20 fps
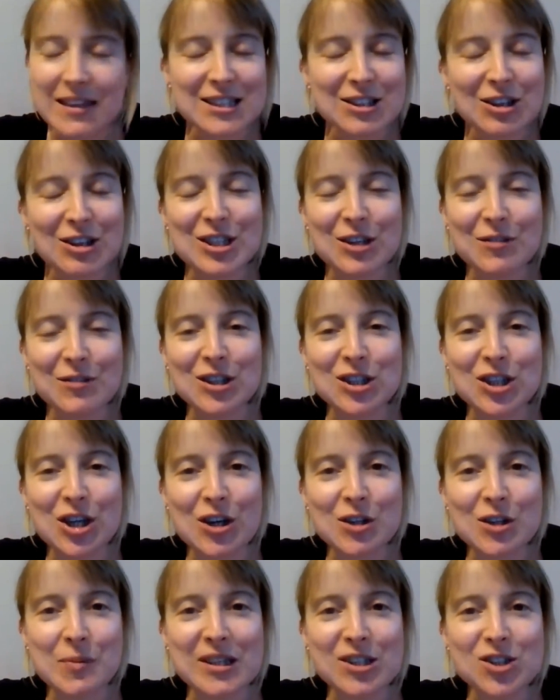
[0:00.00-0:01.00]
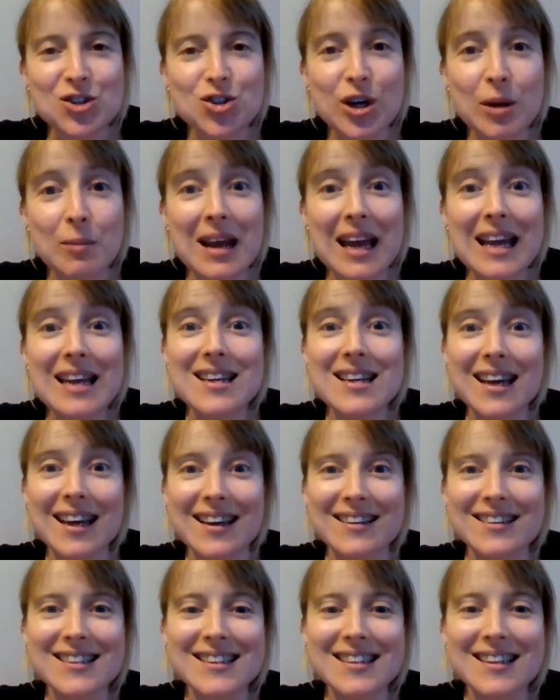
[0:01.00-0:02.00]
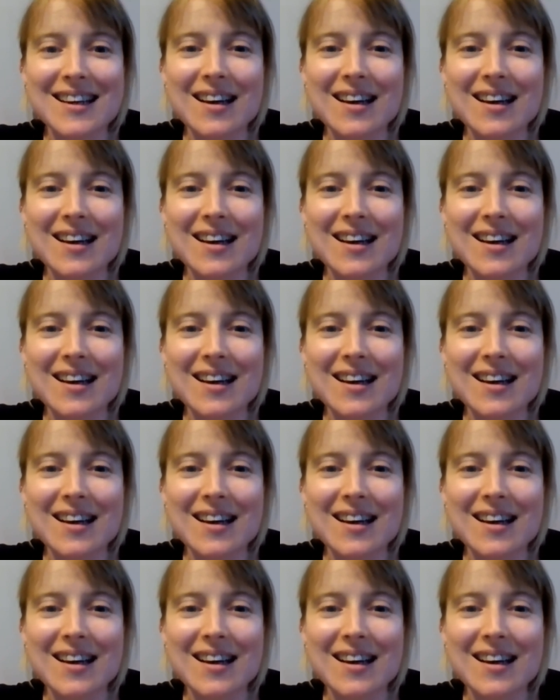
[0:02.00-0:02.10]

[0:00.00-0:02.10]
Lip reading: this idea of the church being stripped naked.